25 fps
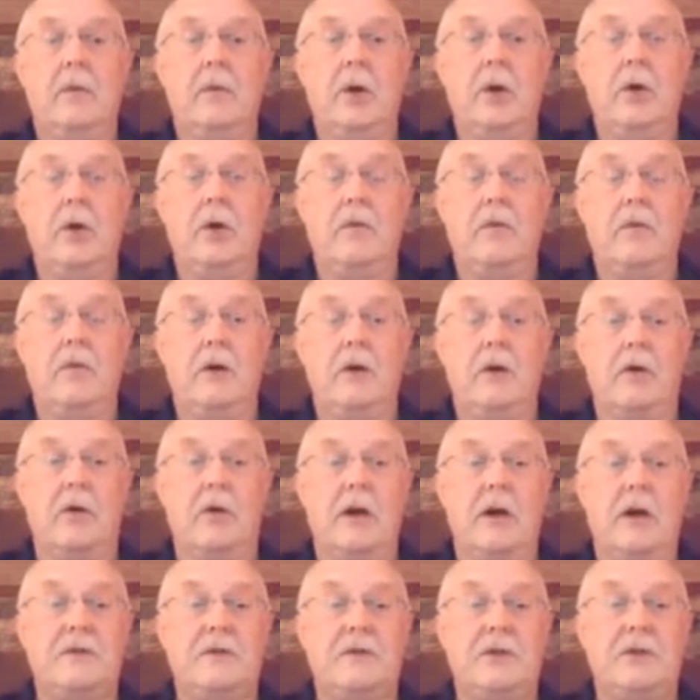look over
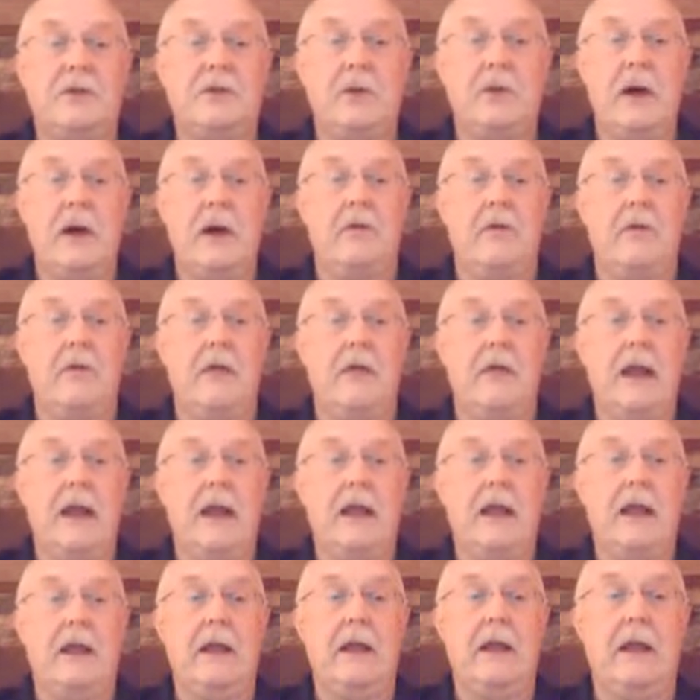across for 2-hour
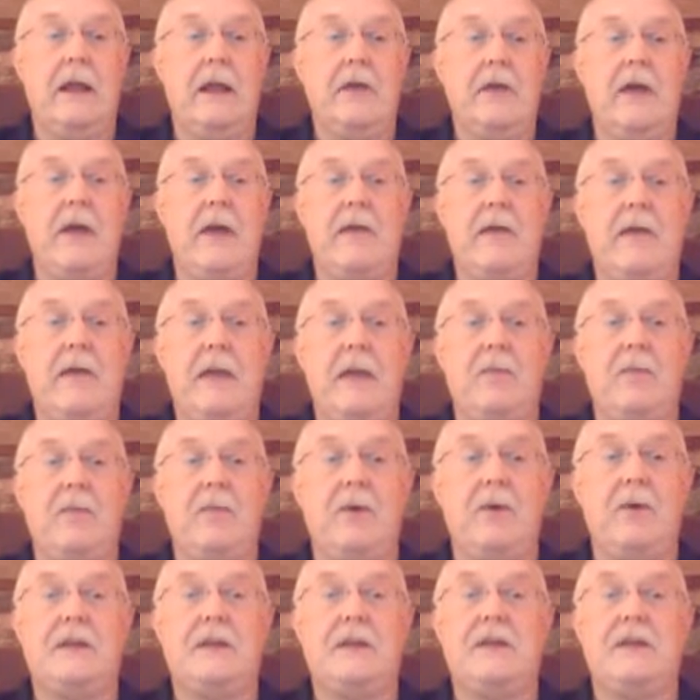rating, and you have
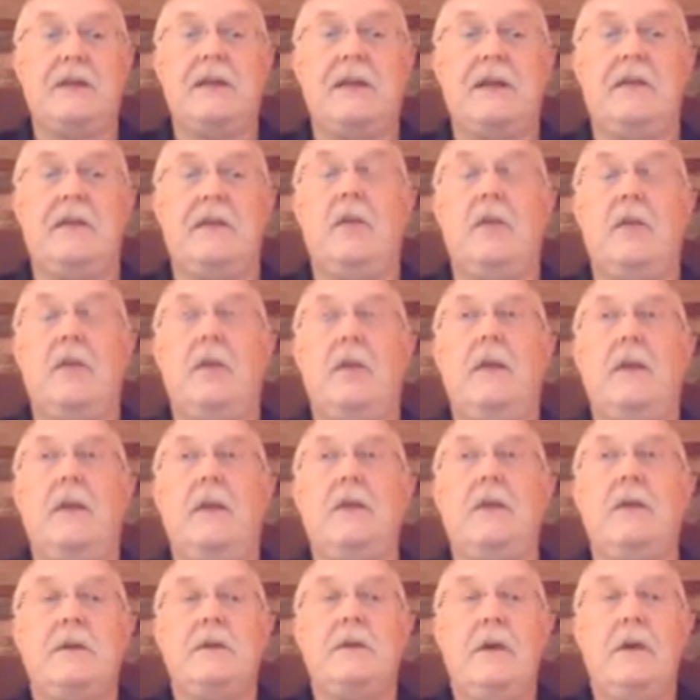8.67
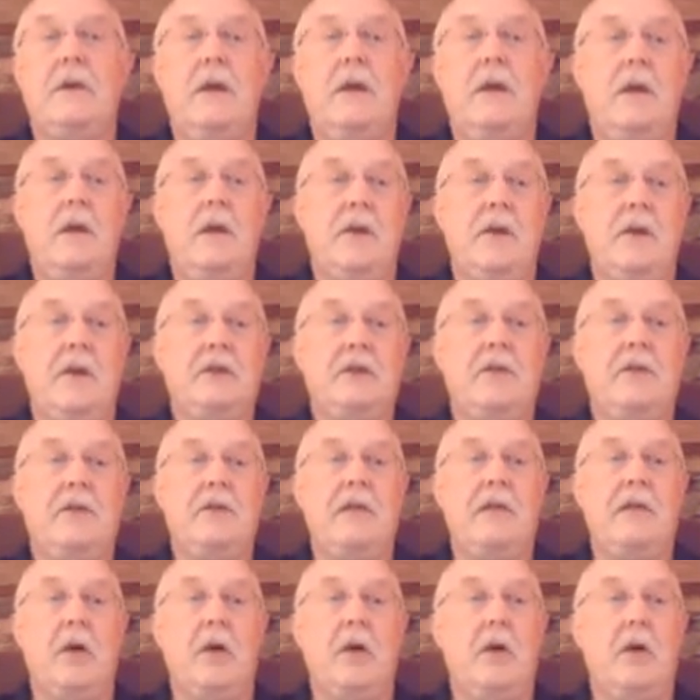millimeters. Pretty
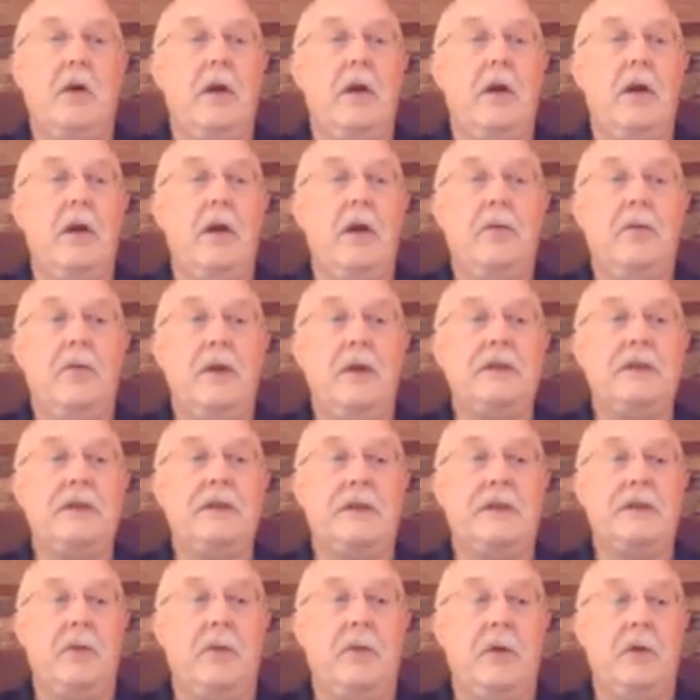straightforward, pretty
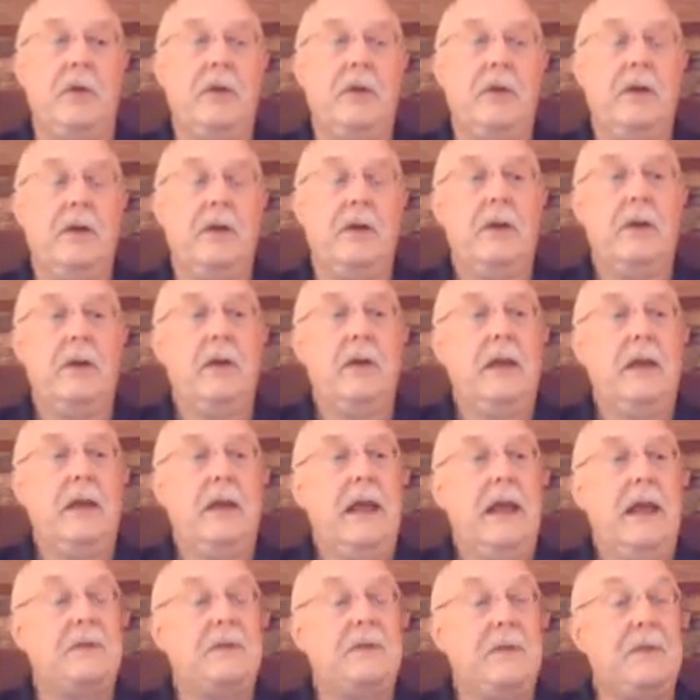simple,
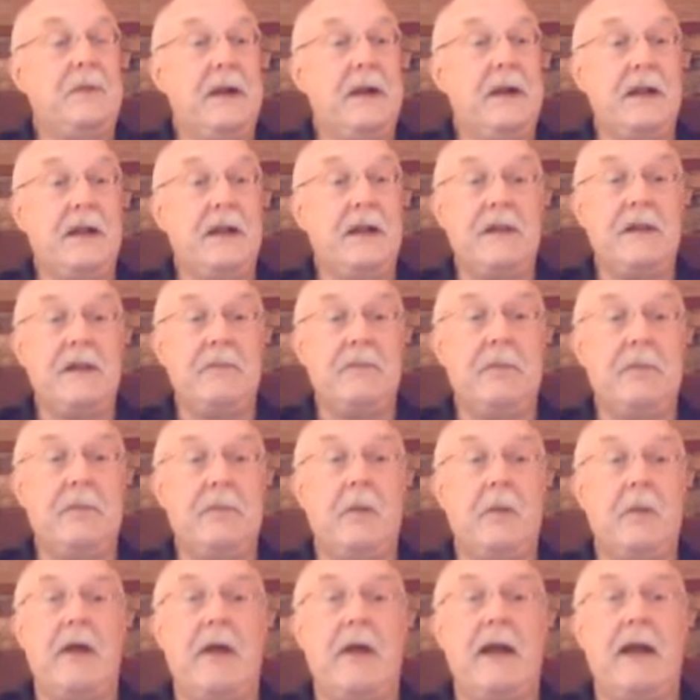and it's been an
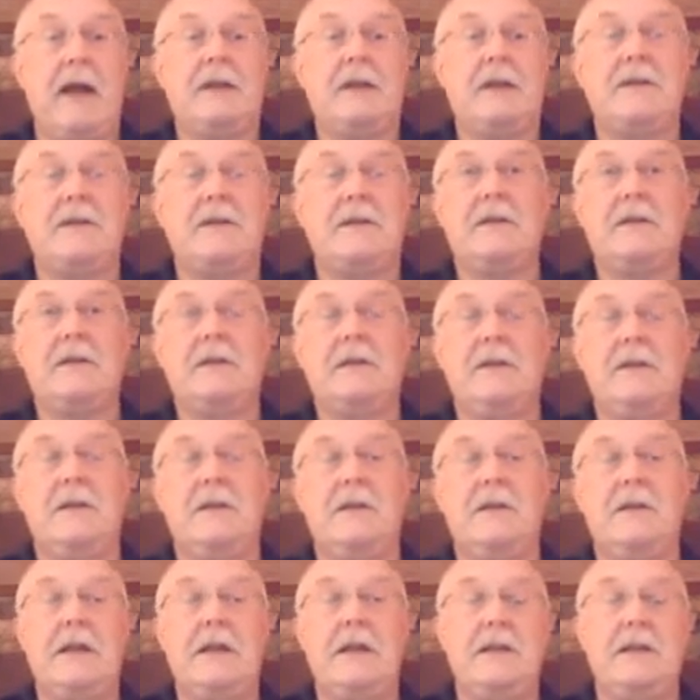acceptable practice
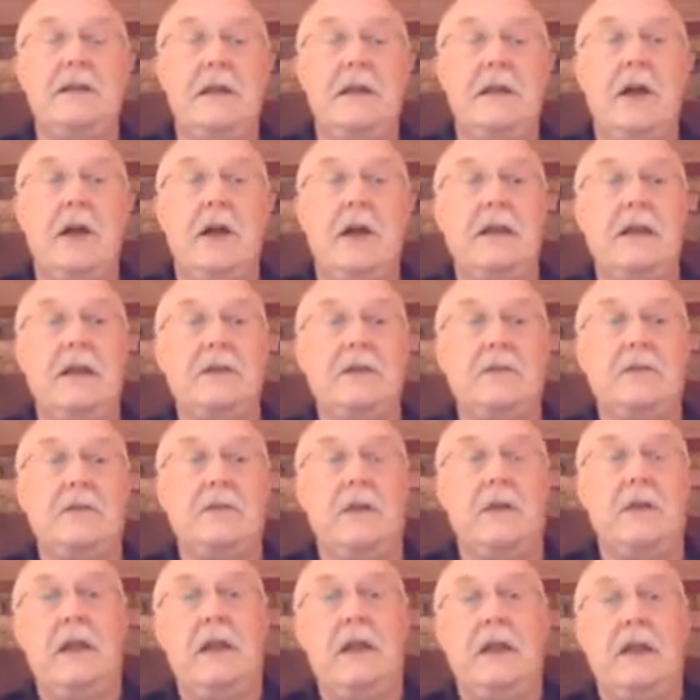since the 1990s
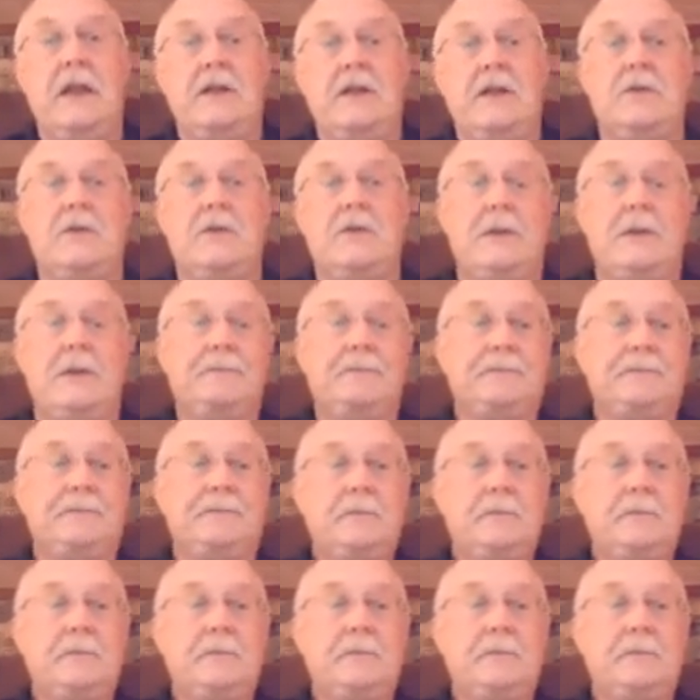within the industry.